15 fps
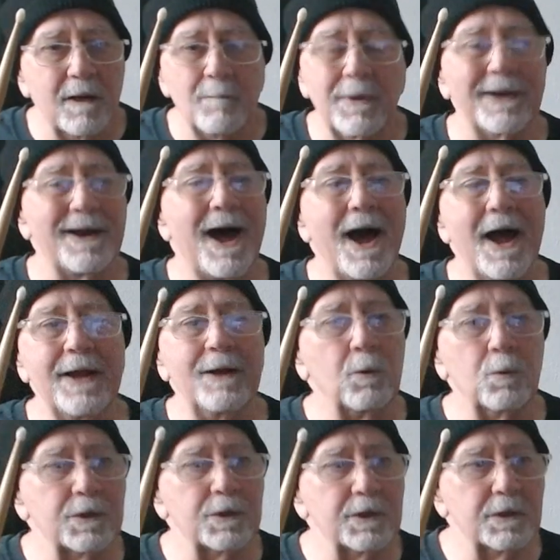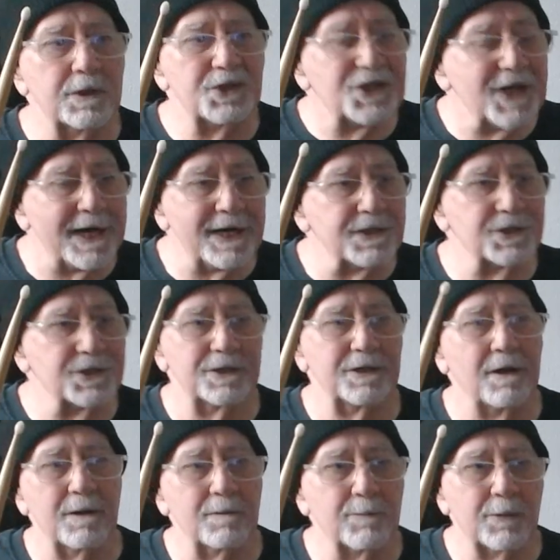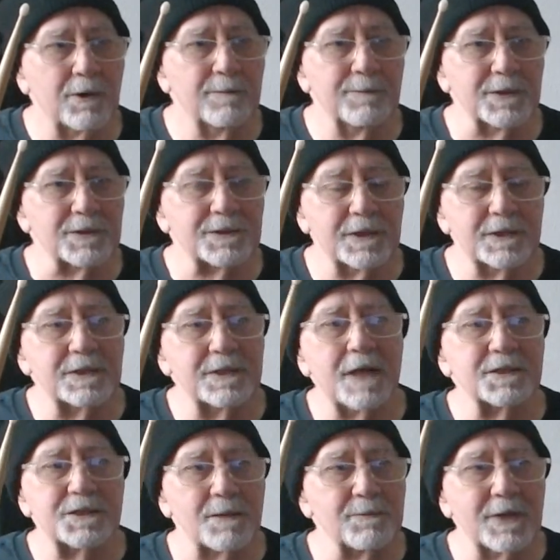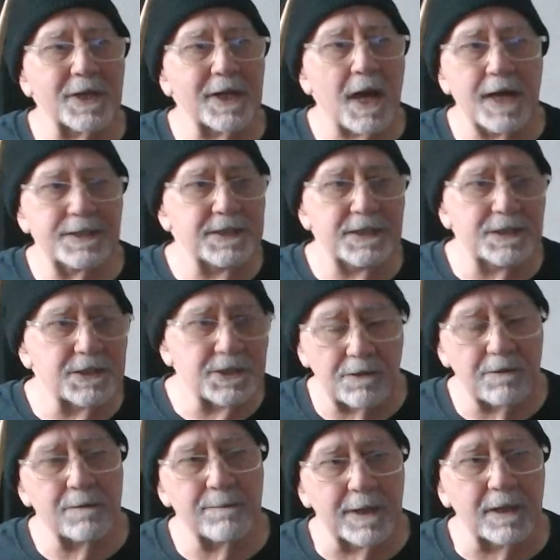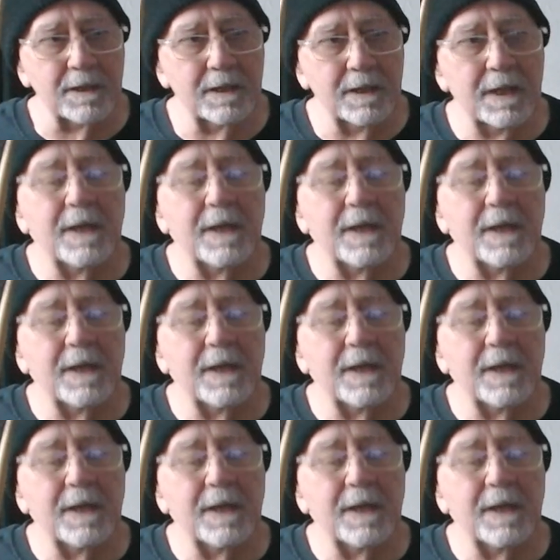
But I don't change it on purpose. It's not something I determine.